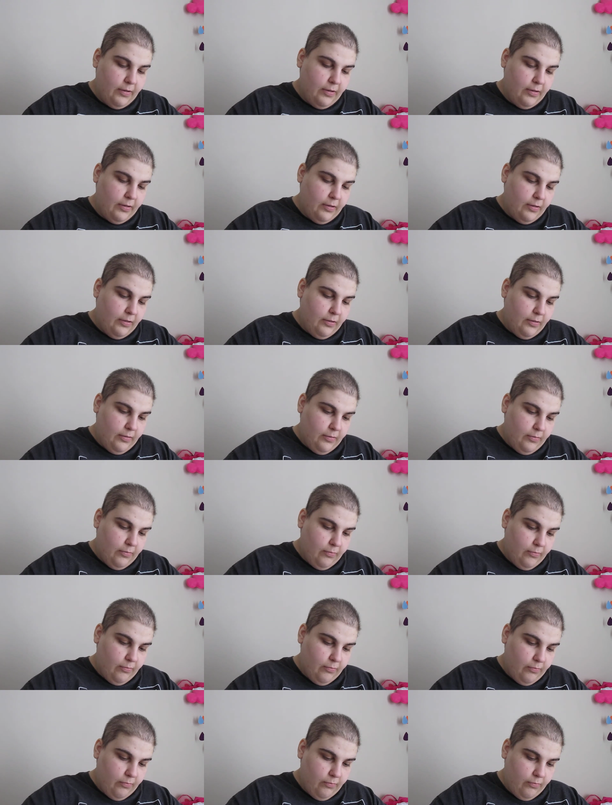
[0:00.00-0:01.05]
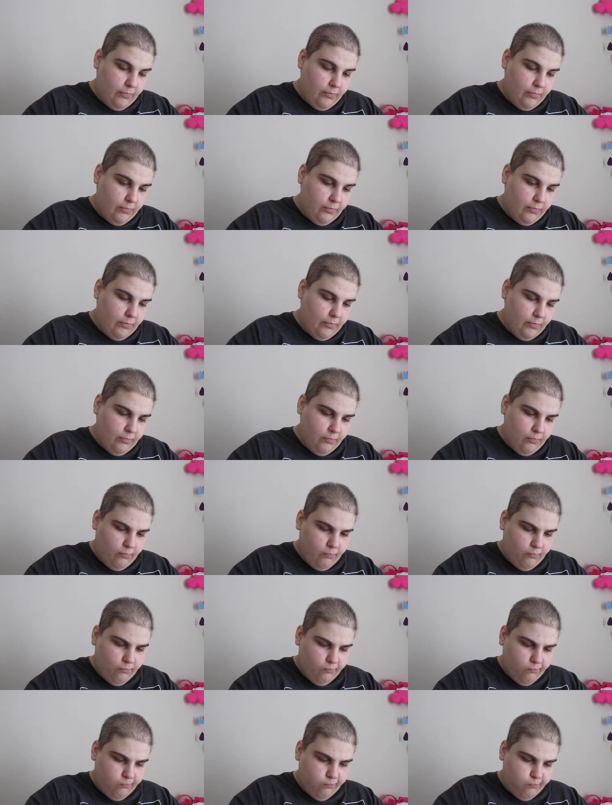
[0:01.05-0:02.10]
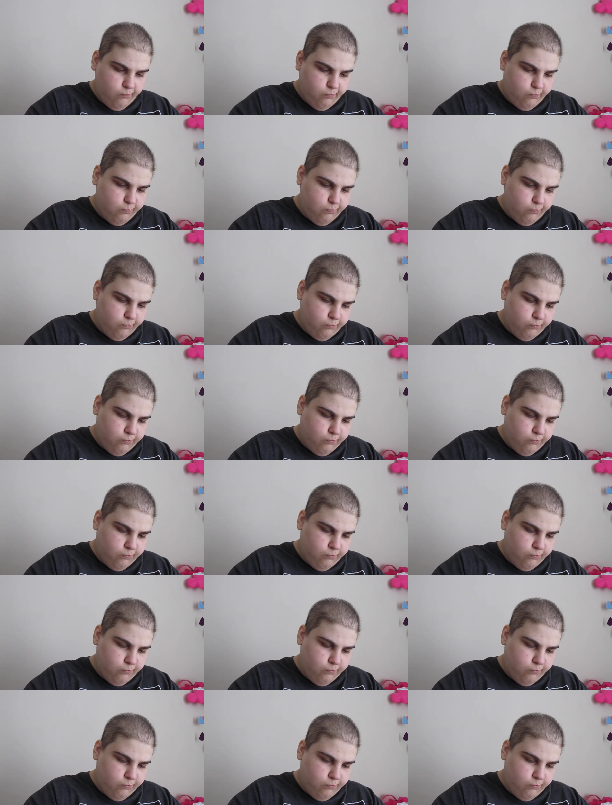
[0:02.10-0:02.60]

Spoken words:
Nothing is said.